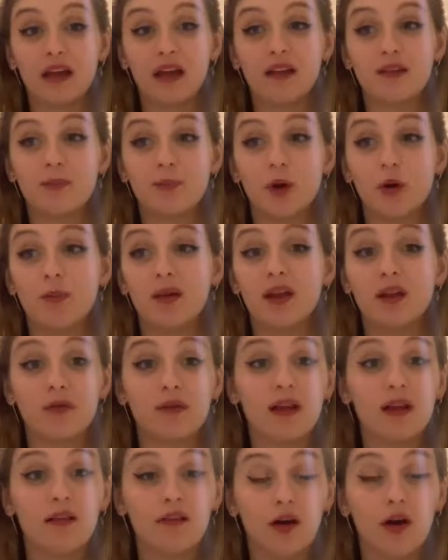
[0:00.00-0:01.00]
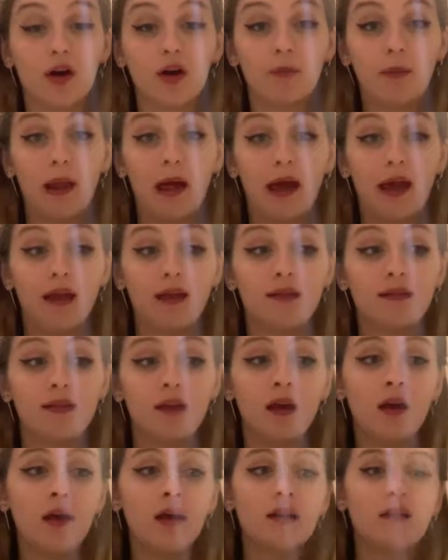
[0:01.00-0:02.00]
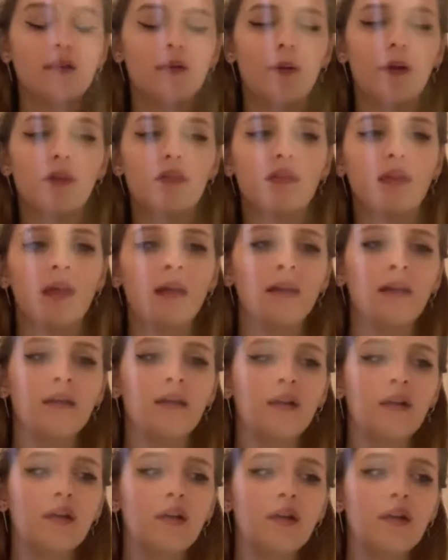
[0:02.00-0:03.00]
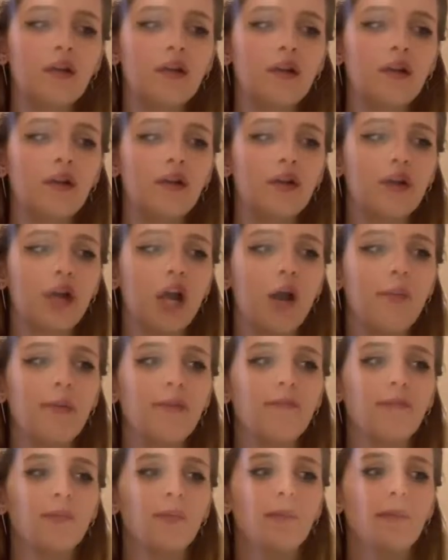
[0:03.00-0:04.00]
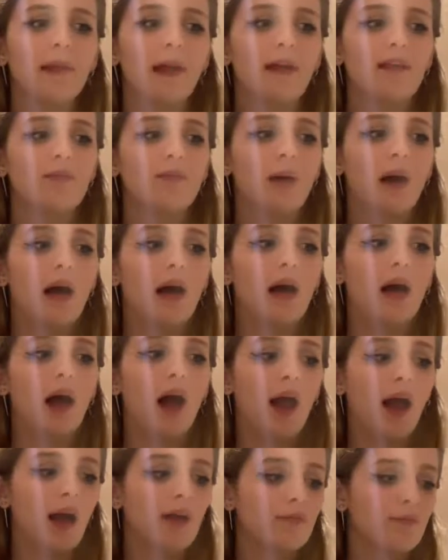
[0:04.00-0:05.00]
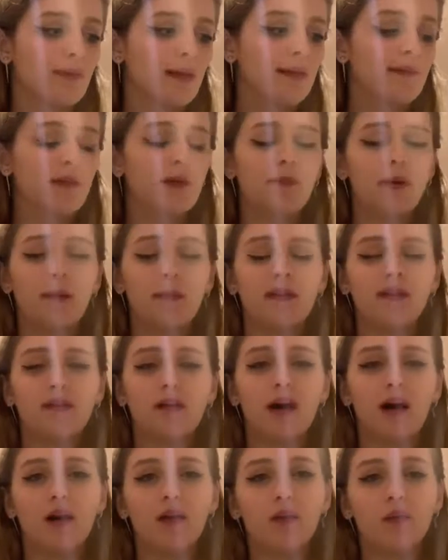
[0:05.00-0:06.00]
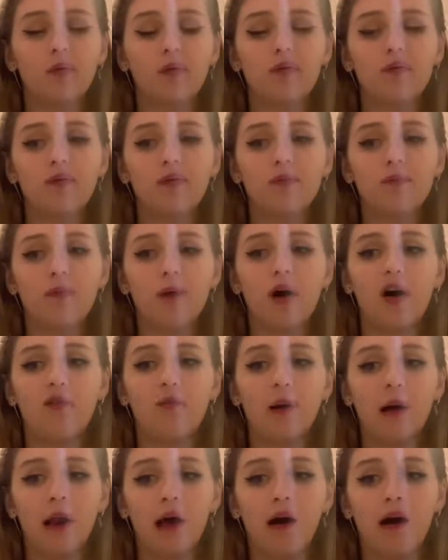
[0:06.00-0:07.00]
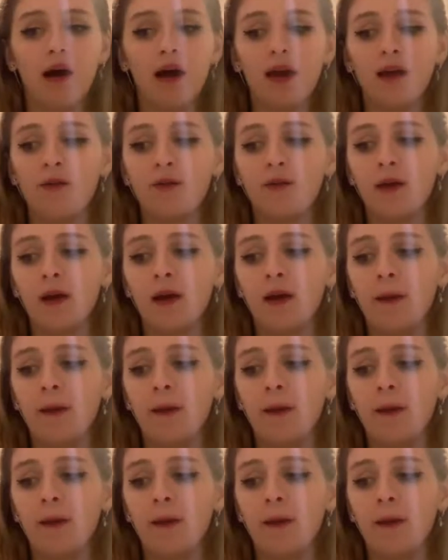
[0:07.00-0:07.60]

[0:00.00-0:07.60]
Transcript: it's put me in a really dark place. So I think coming from a place where I had really, really bad mental health at one part of my life,